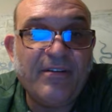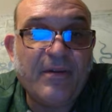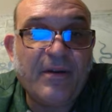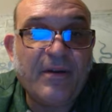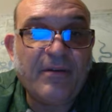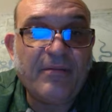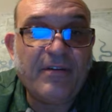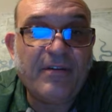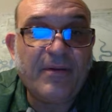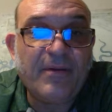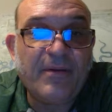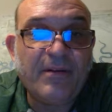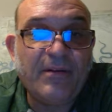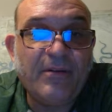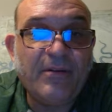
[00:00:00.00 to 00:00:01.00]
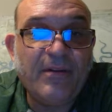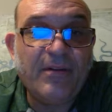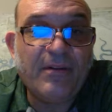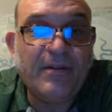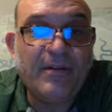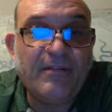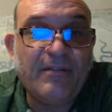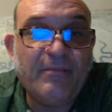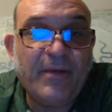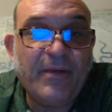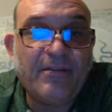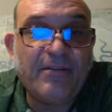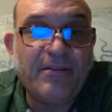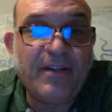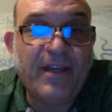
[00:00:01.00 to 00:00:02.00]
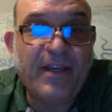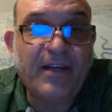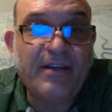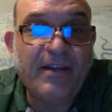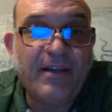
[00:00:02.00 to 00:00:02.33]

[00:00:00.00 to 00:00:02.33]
The country has been included in the list of major tax